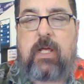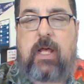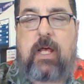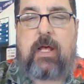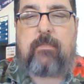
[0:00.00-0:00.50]

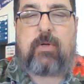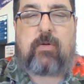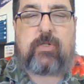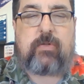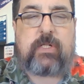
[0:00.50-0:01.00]
but
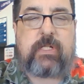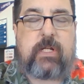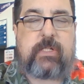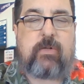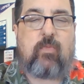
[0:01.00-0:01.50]
also
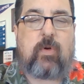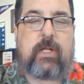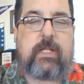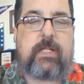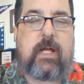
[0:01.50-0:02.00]
discussing work
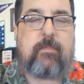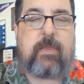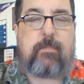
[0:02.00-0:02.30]
in depth,